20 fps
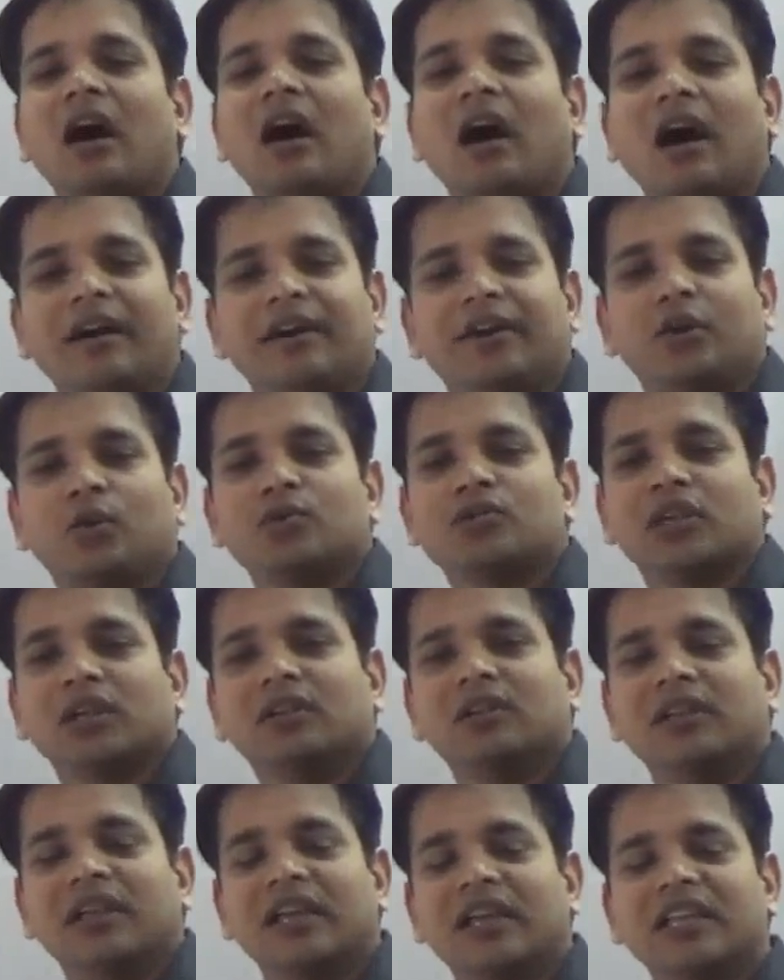
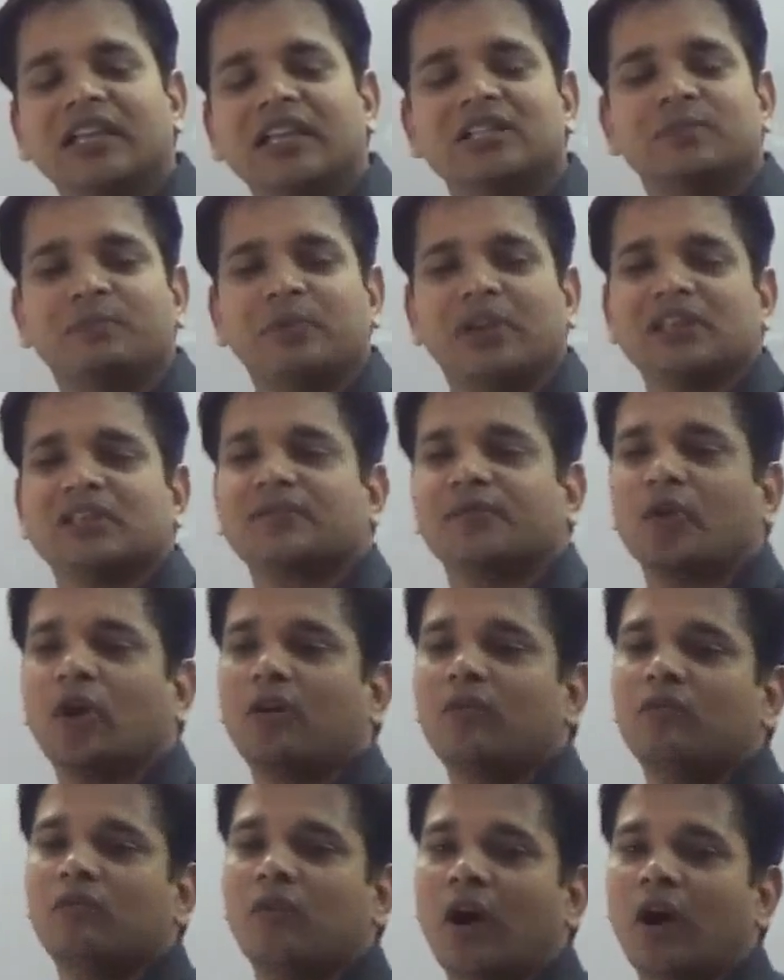hydrogen H plus
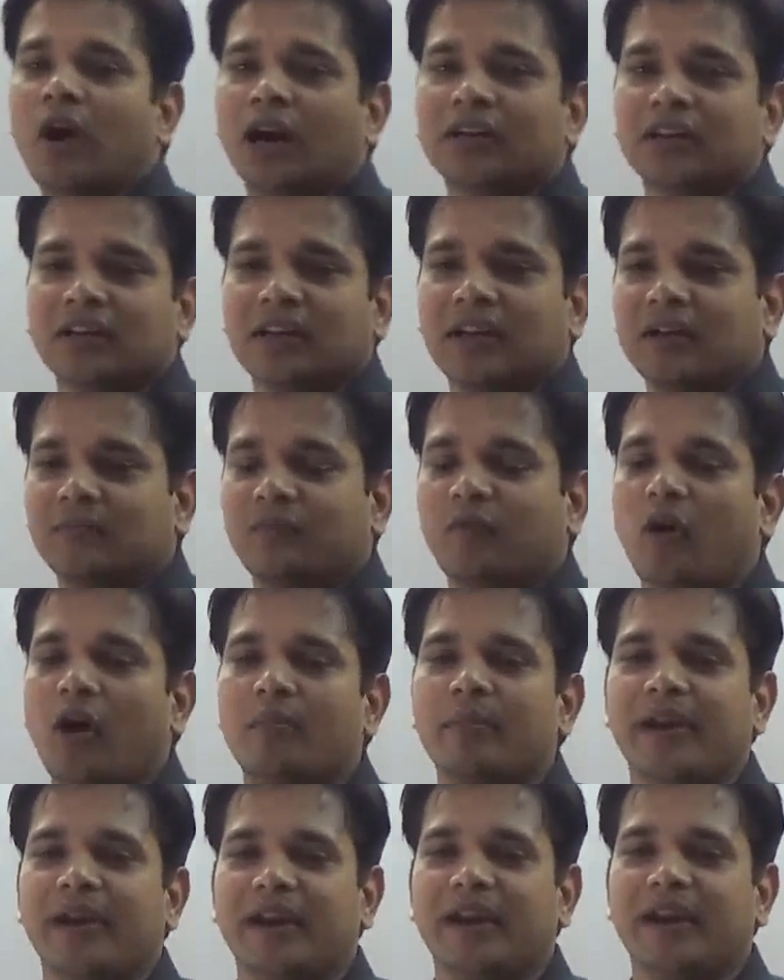from water and
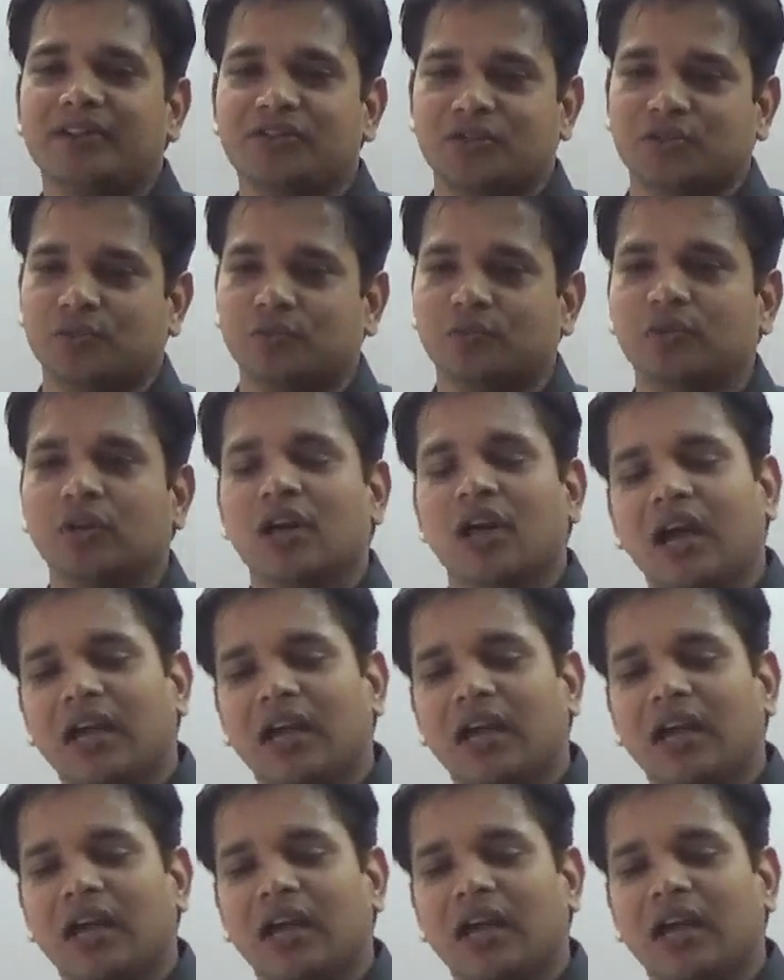form H2.